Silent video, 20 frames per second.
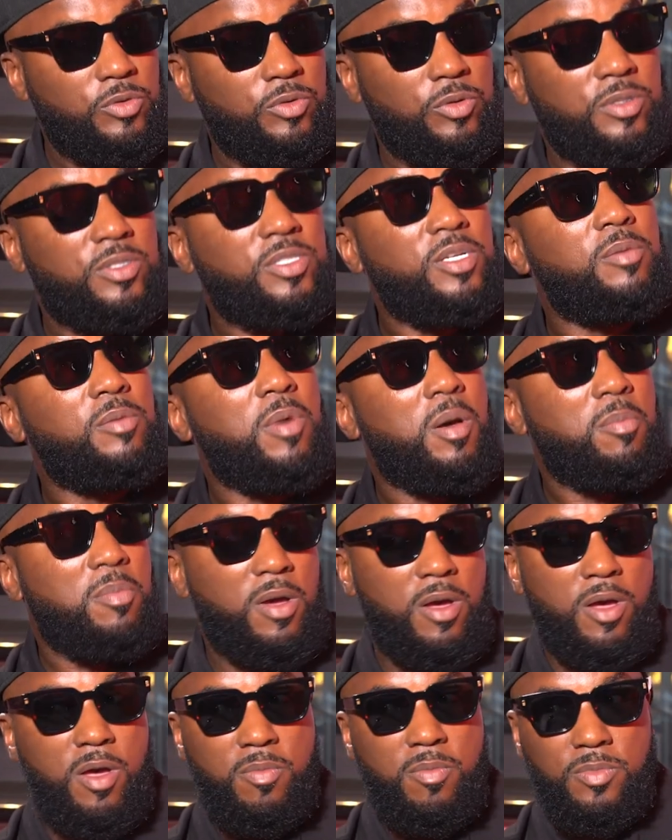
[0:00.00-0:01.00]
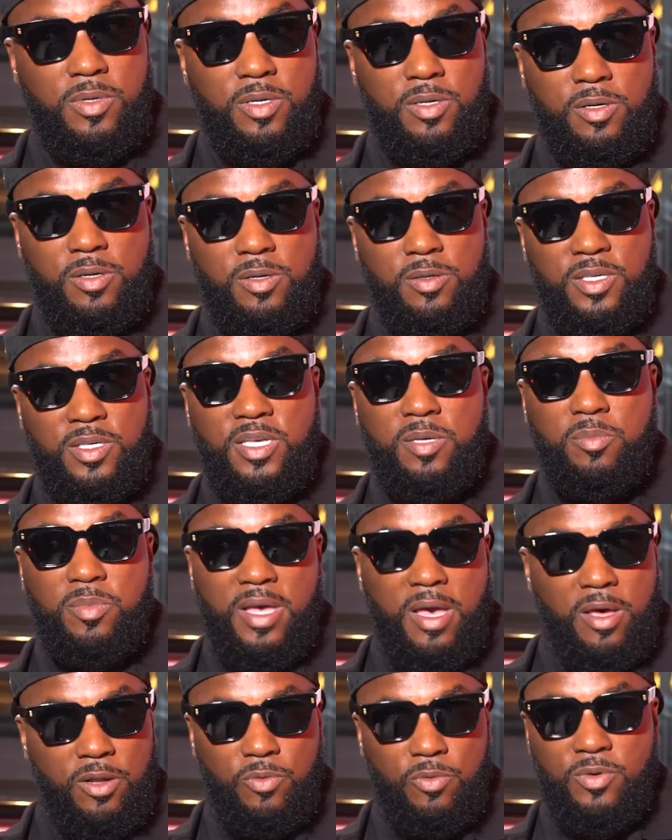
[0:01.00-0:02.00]
until my mom uh, kicked
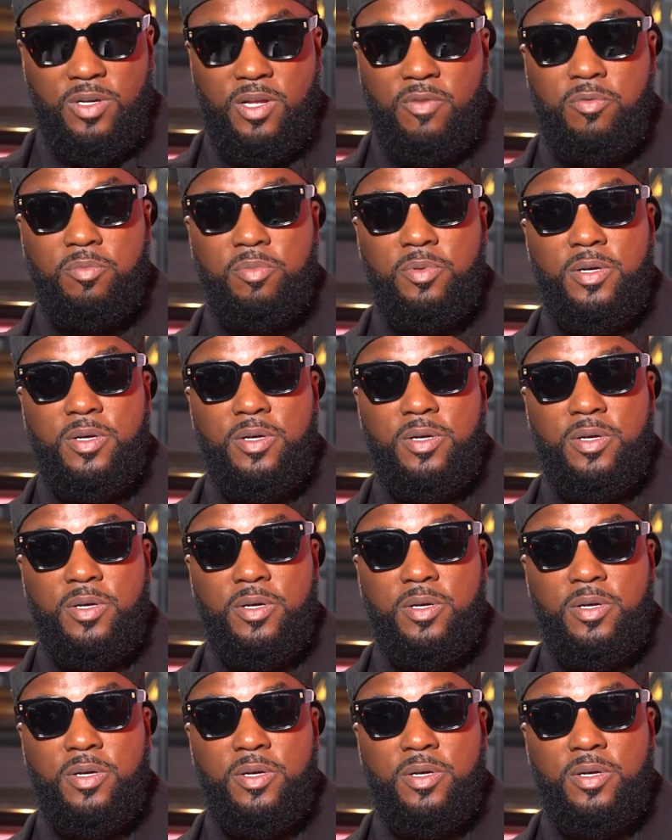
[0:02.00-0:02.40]
me out or whatever.